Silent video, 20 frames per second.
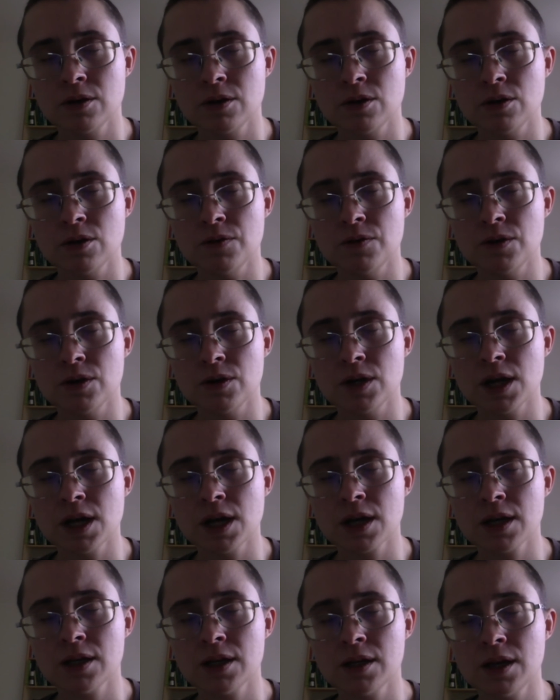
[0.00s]
over your
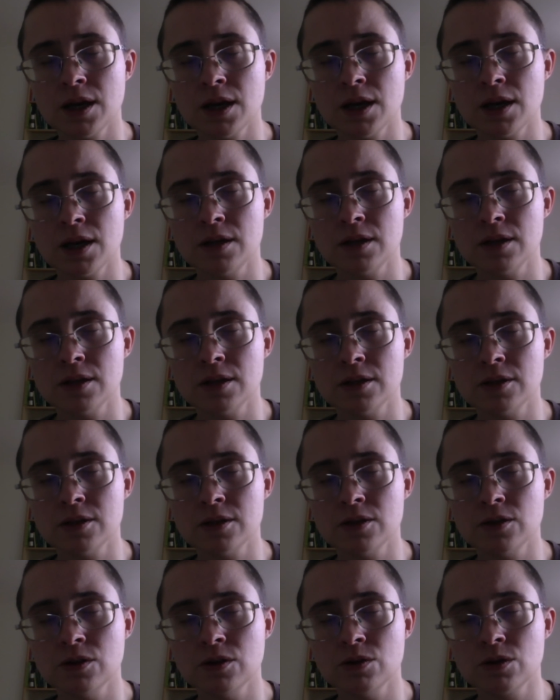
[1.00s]
neck and head
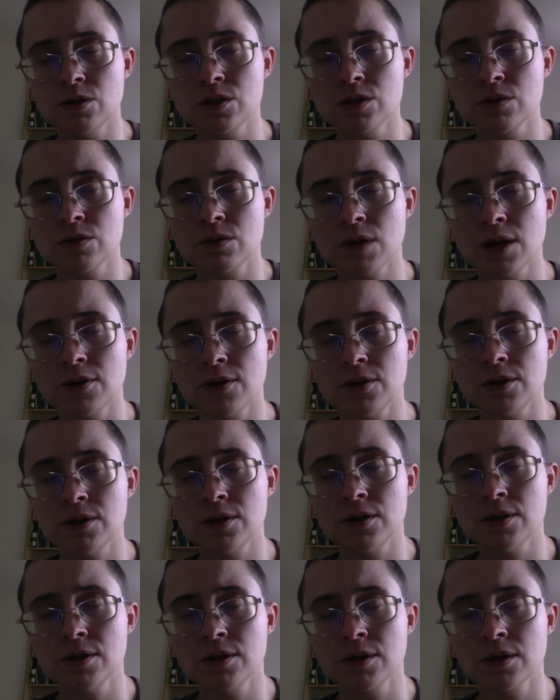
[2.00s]
until you are surrounded
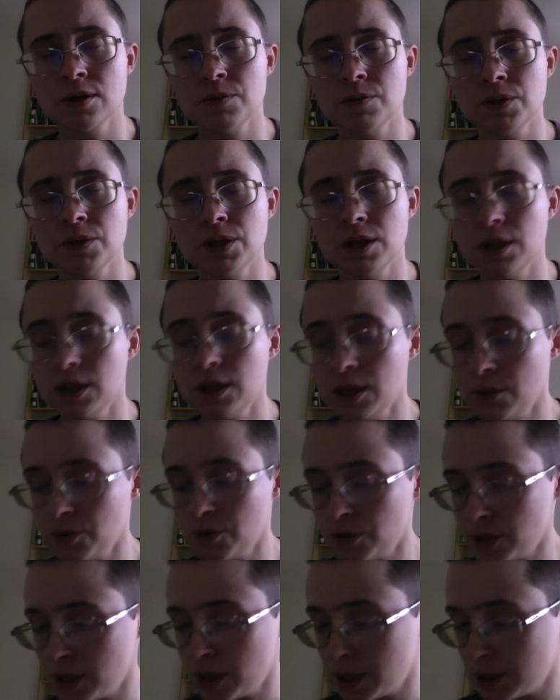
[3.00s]
completely
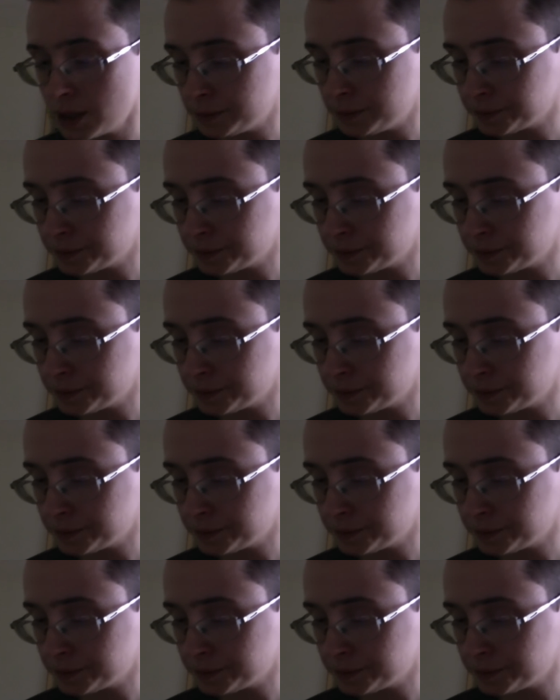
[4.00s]
within it,